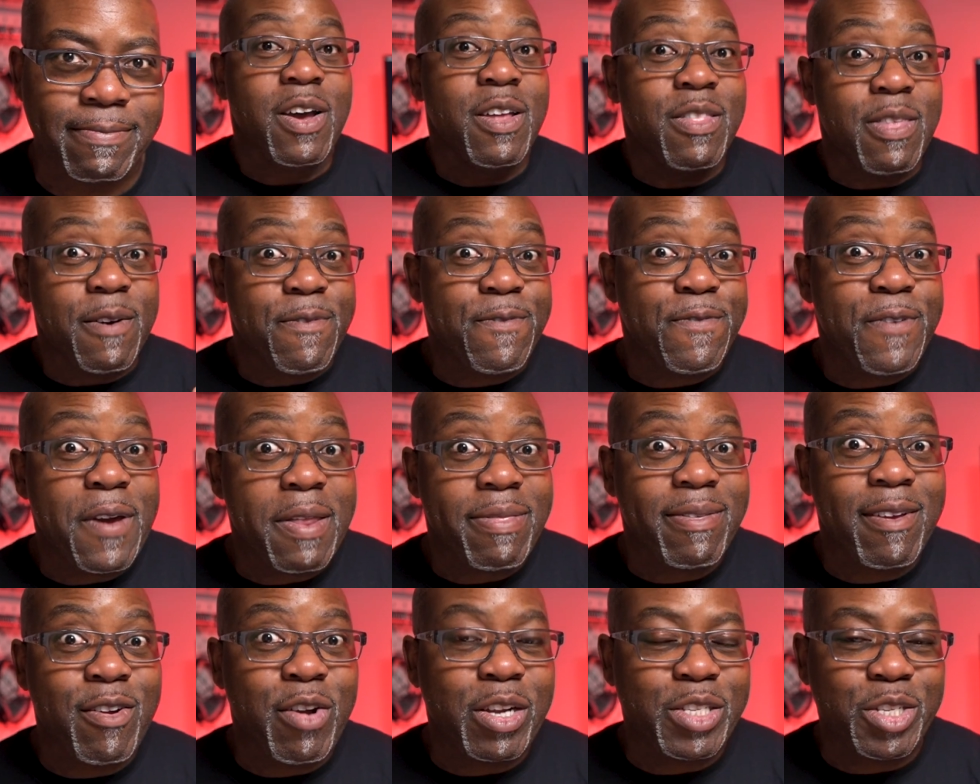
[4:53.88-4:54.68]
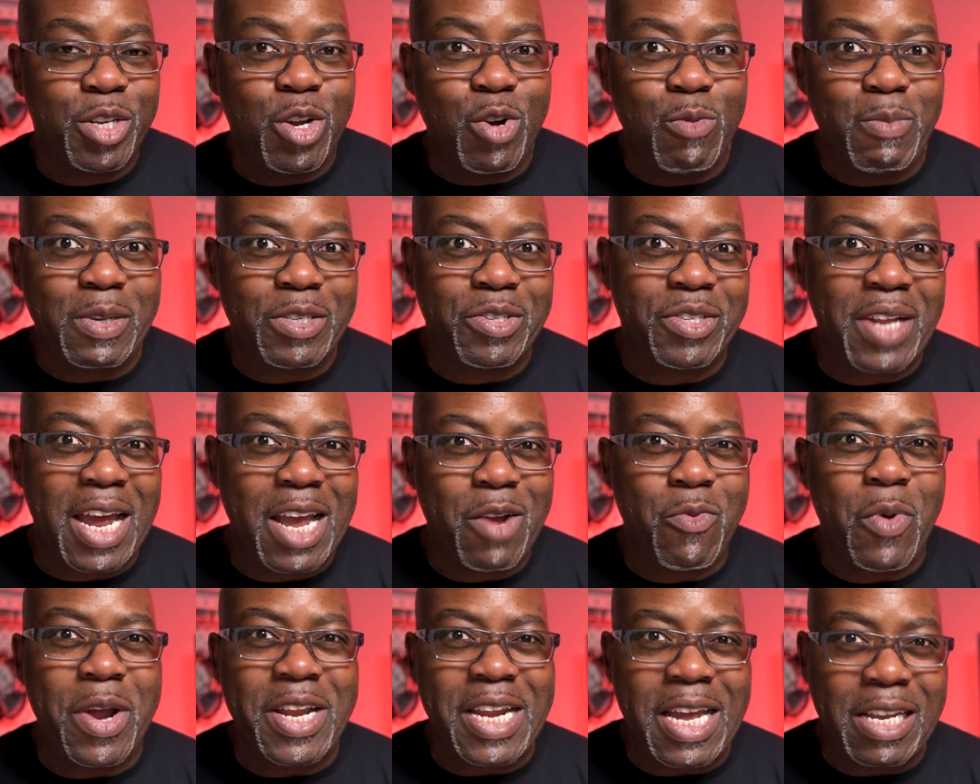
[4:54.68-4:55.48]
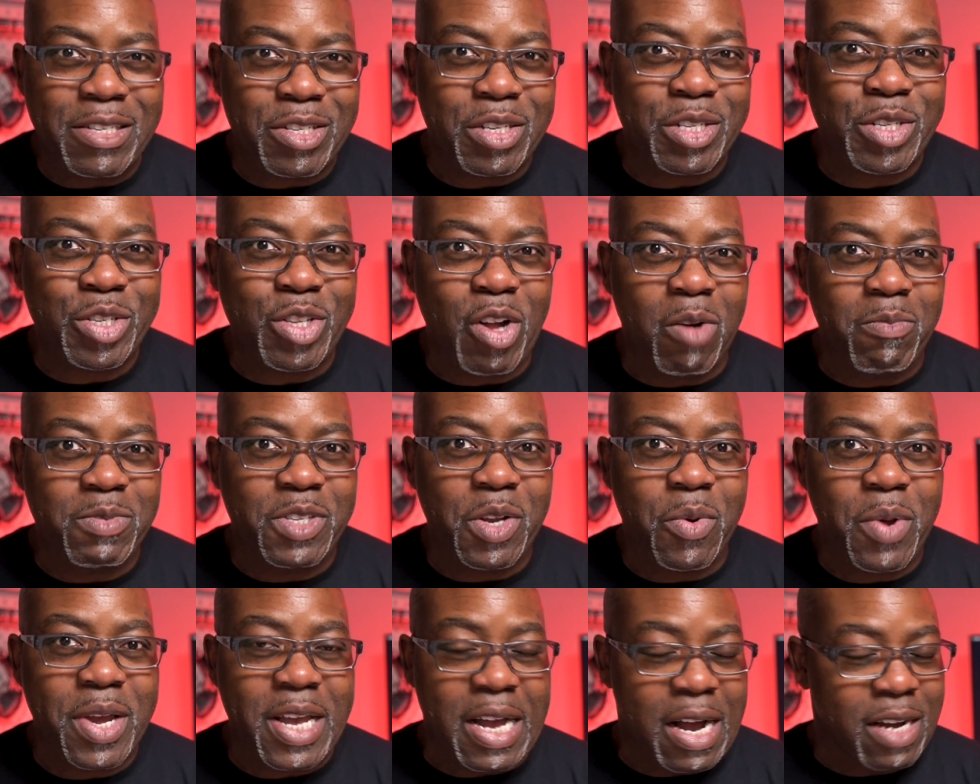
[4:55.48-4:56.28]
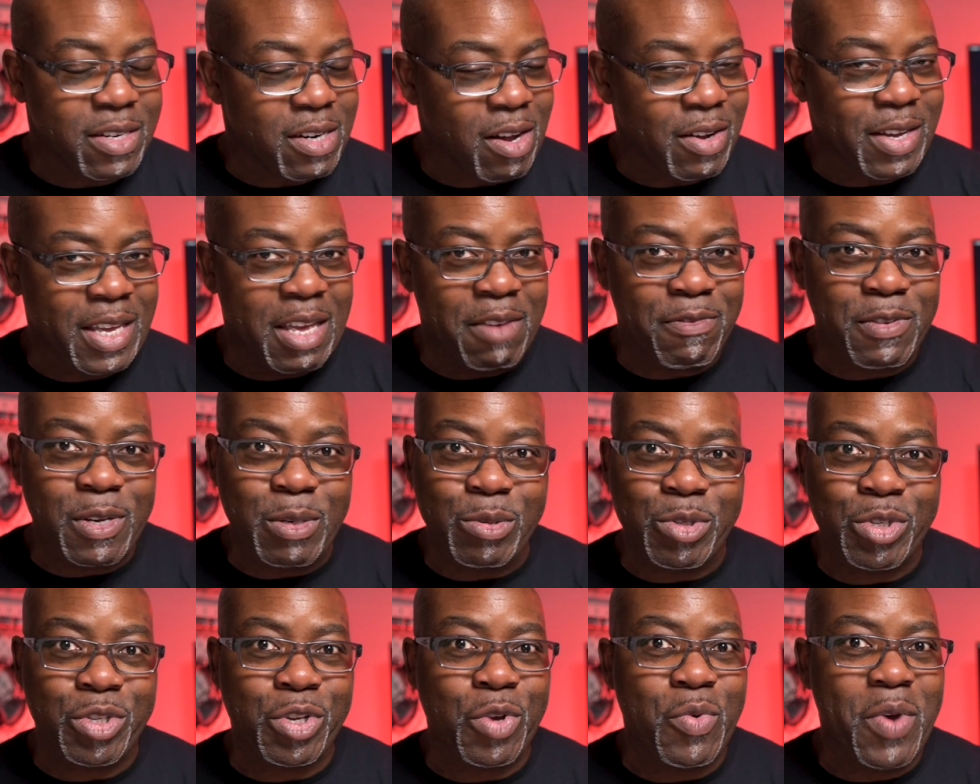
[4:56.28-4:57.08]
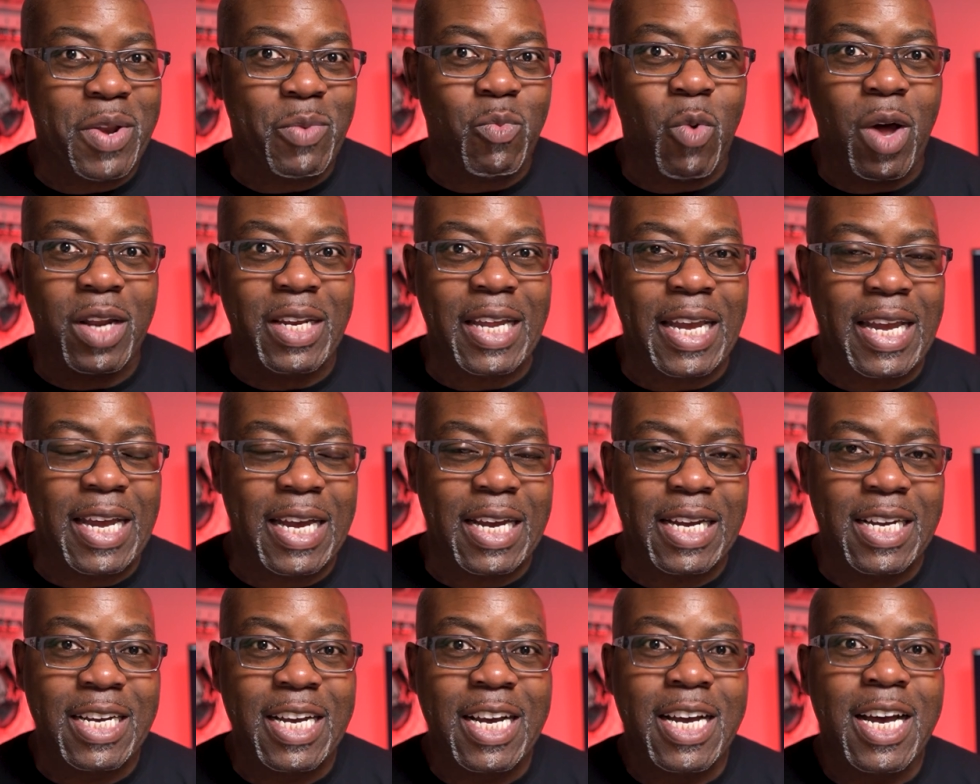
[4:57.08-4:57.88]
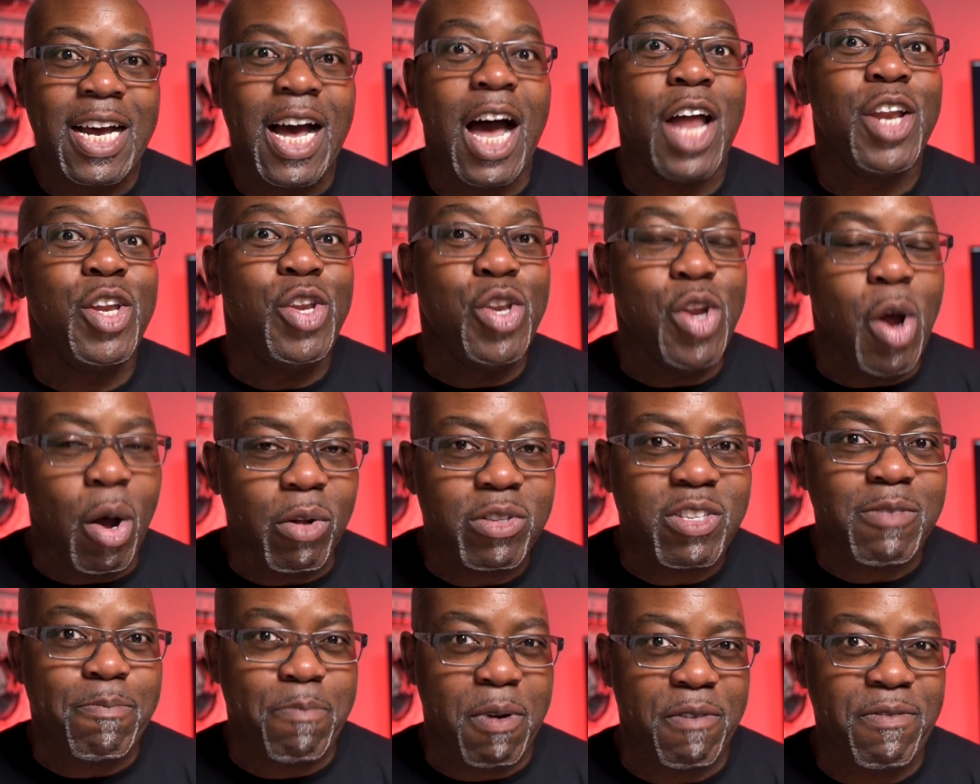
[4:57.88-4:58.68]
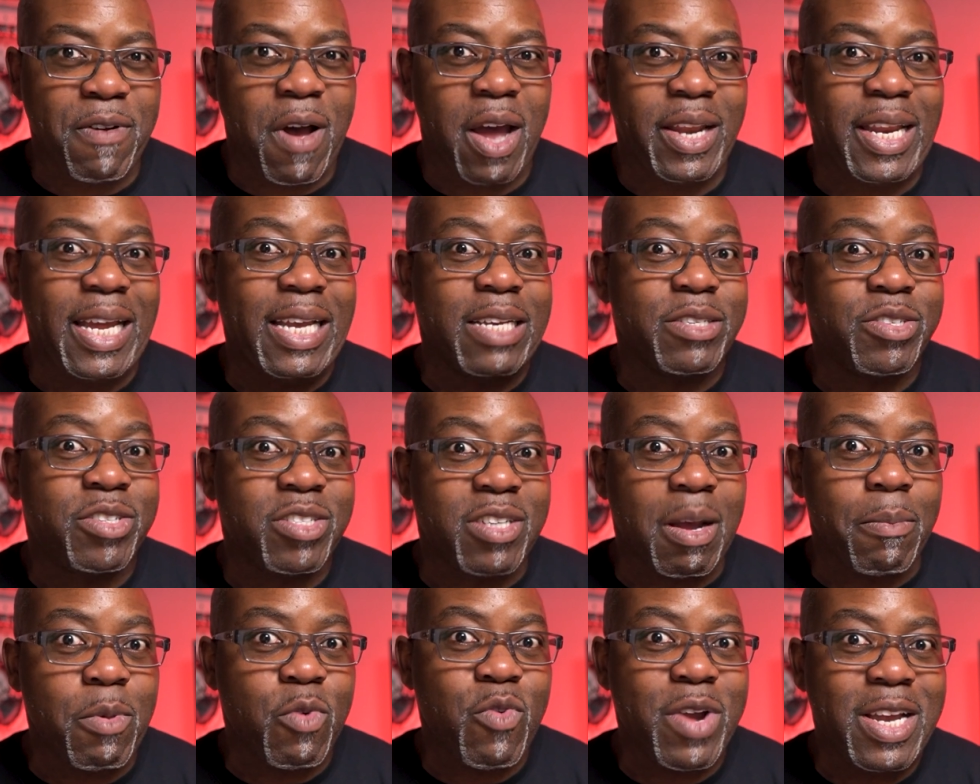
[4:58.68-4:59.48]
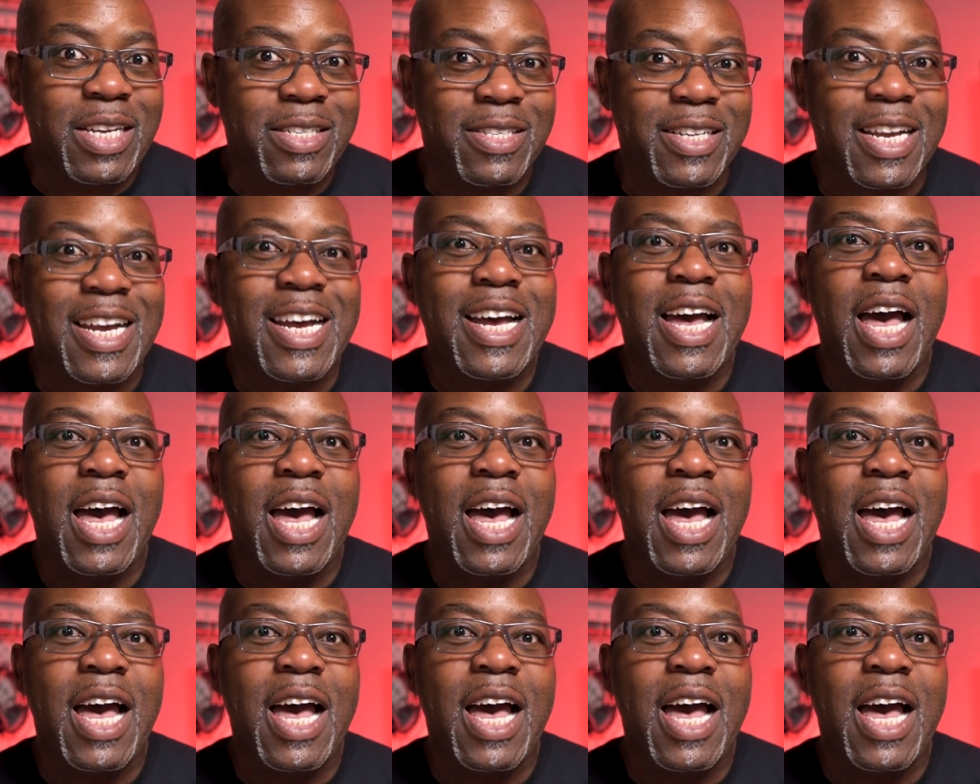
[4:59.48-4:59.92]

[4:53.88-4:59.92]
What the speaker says: The fifth critical mistake we need to stop doing, and I'll give you 2 in 1 here, are not providing summaries